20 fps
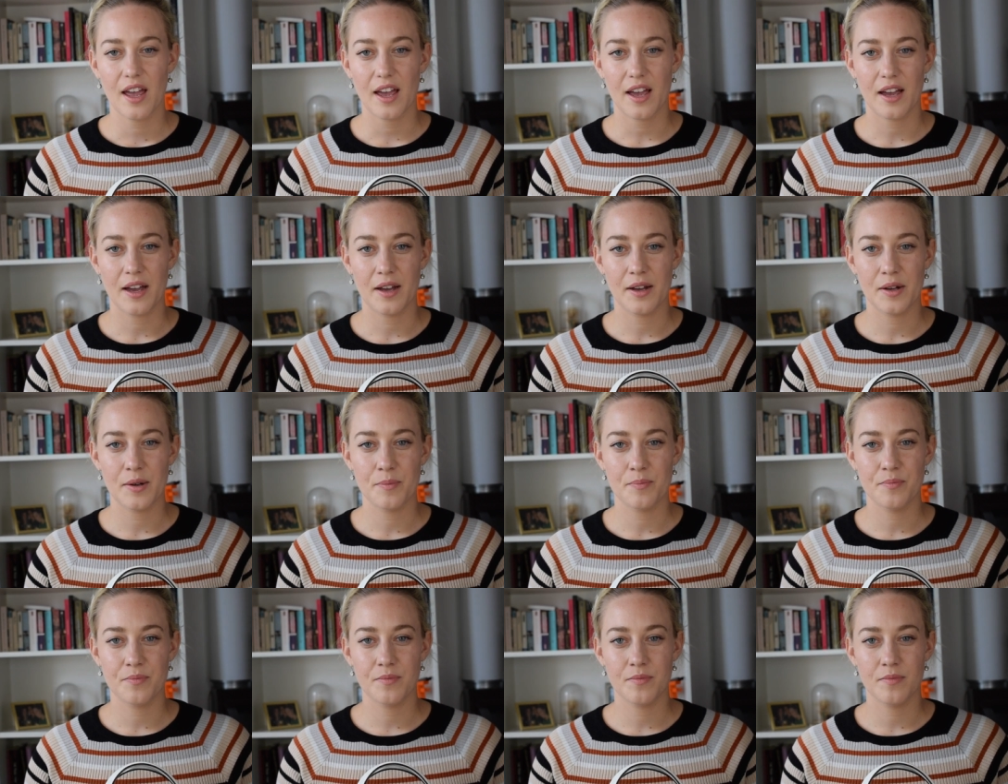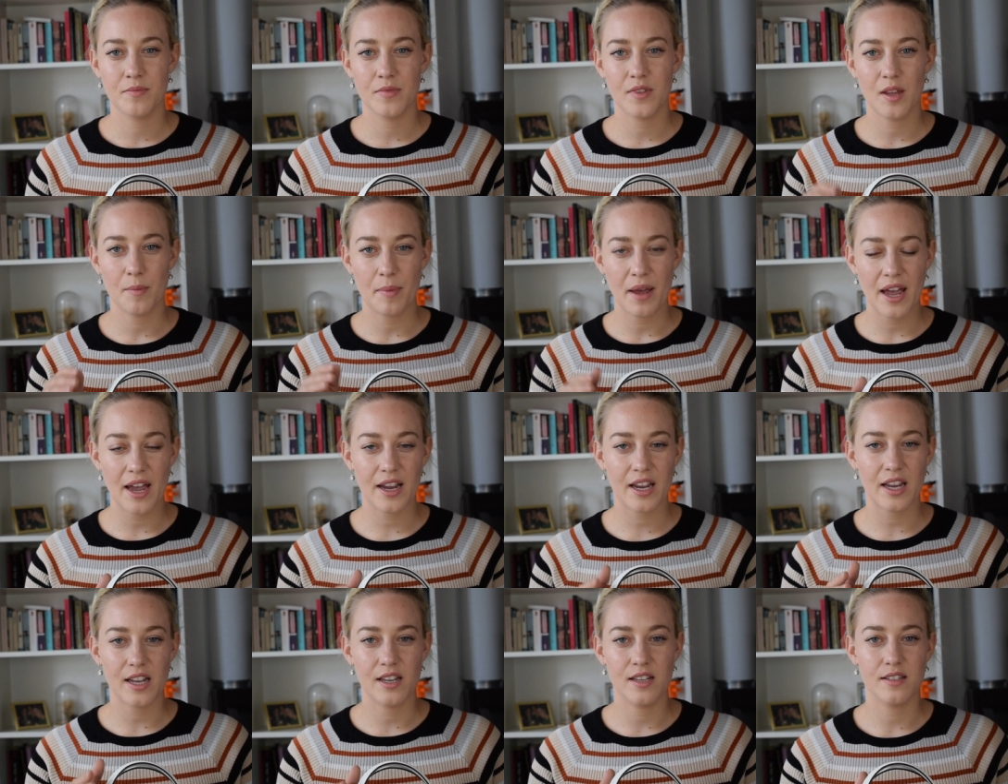The
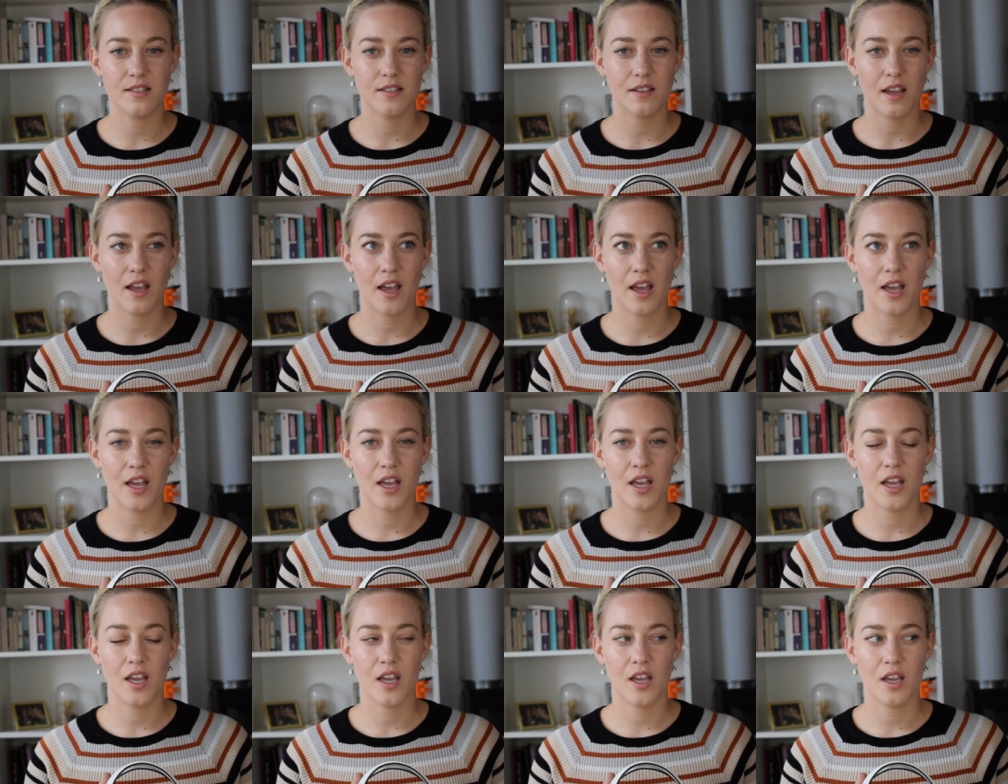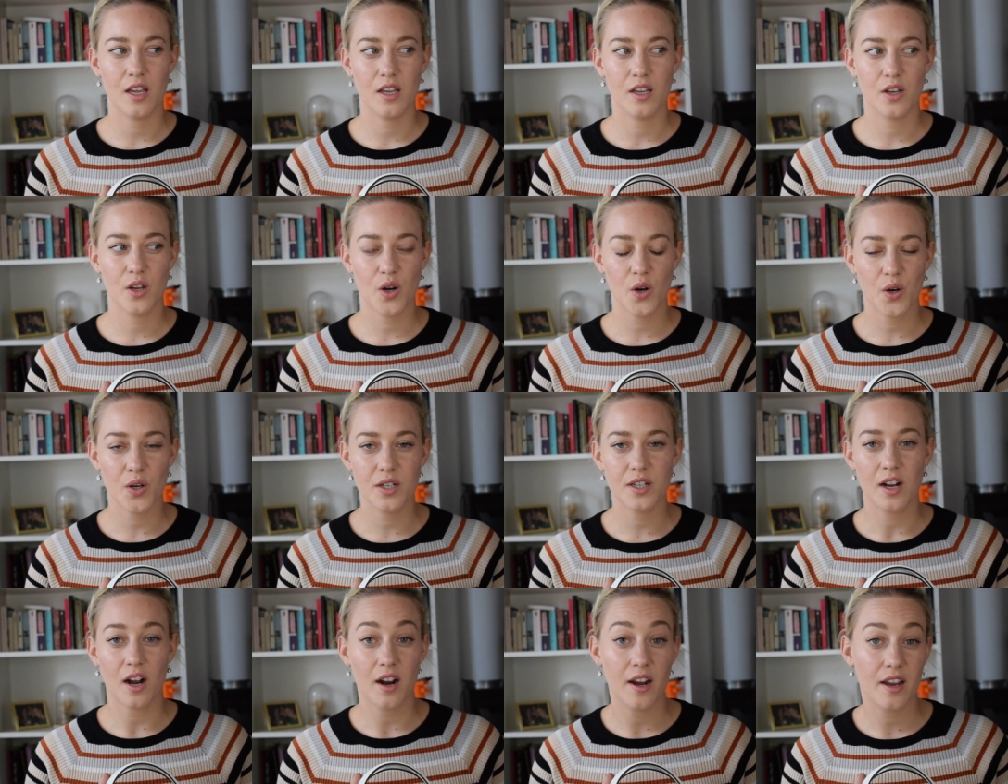bag is a
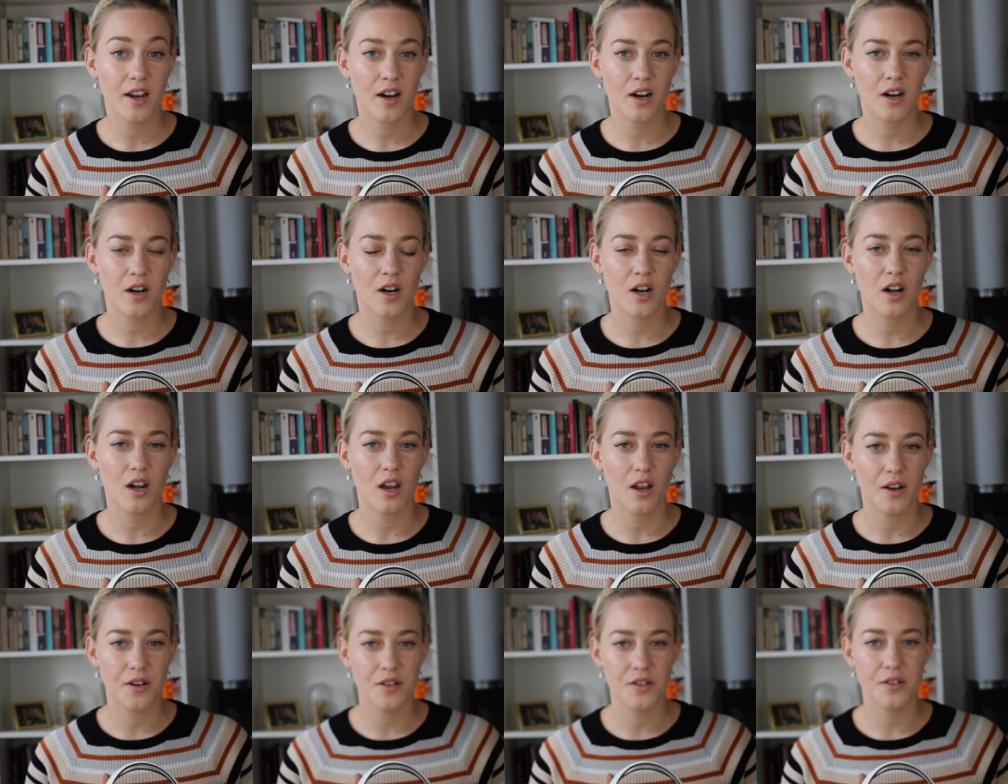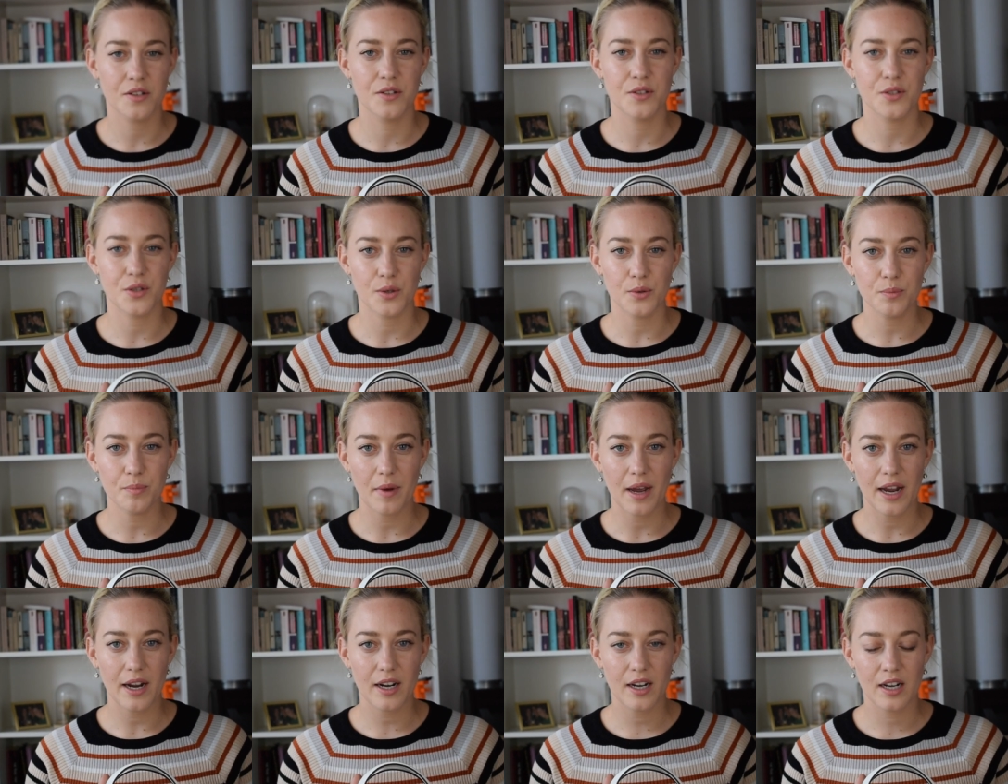Kurt Geiger London tote
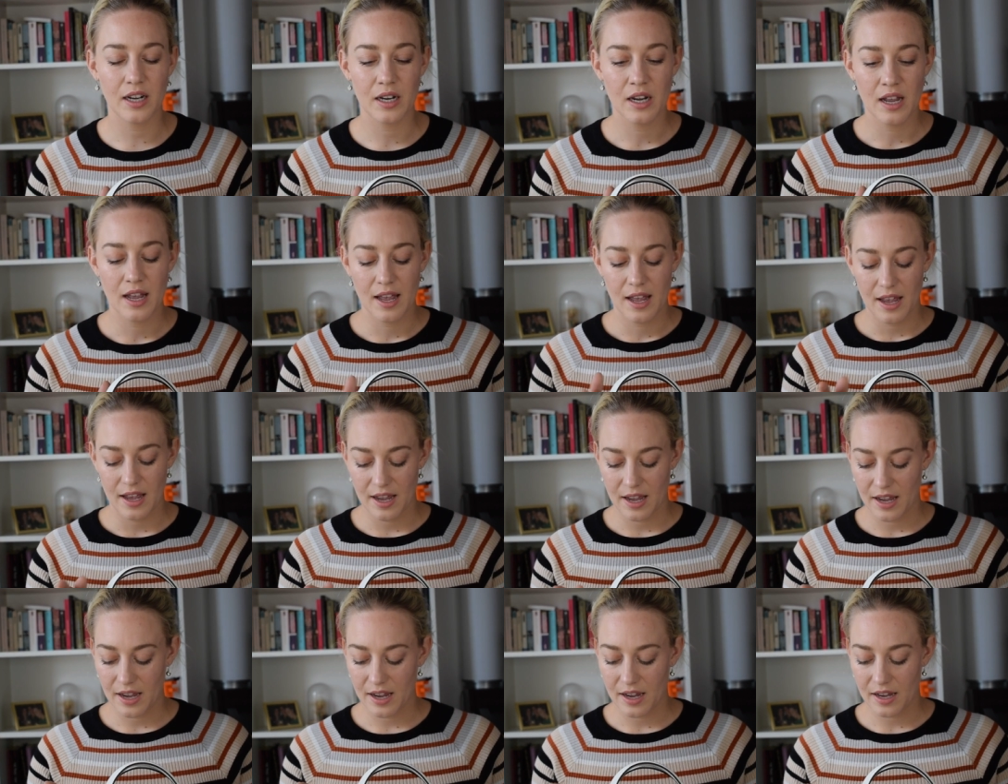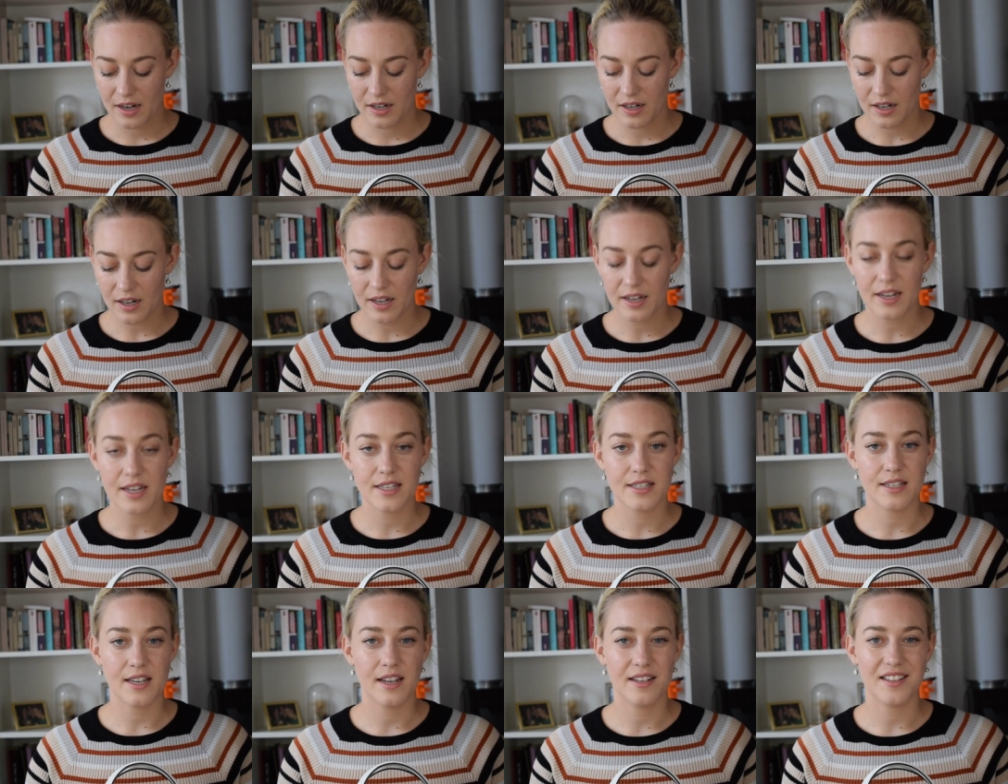bag, and like I
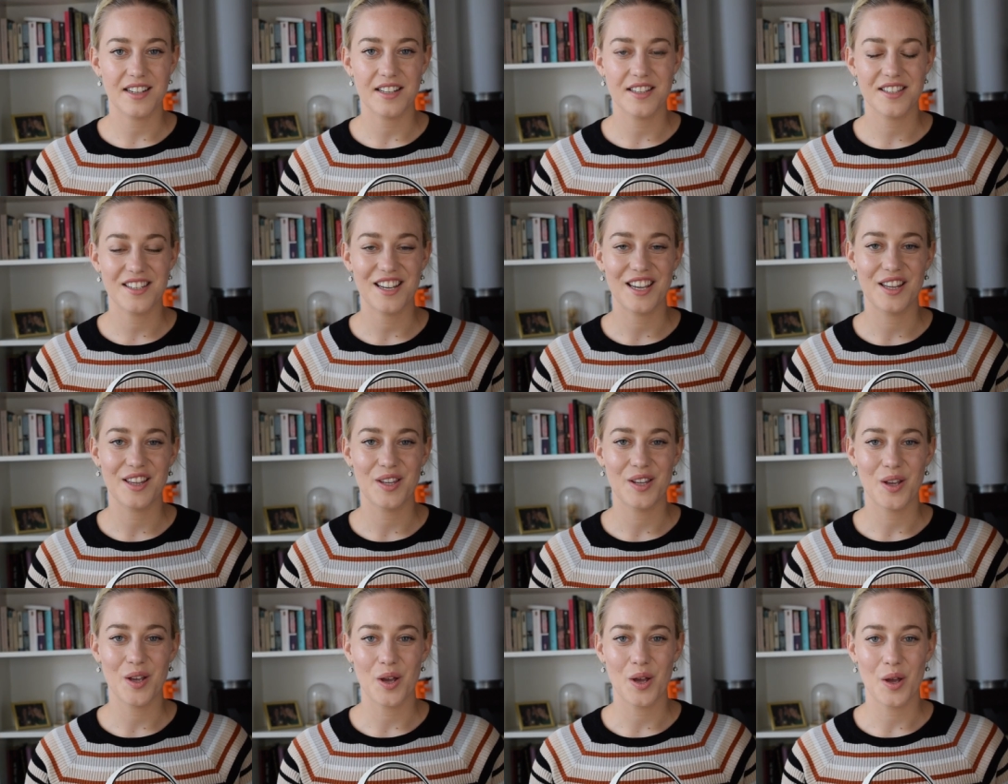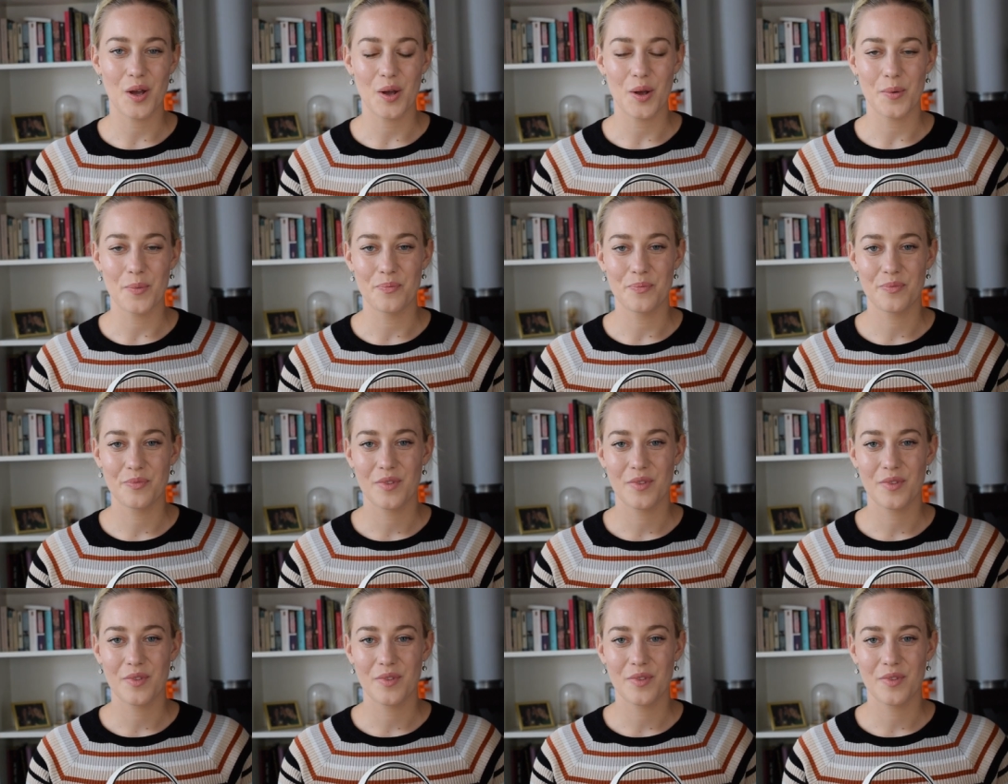said, it's in the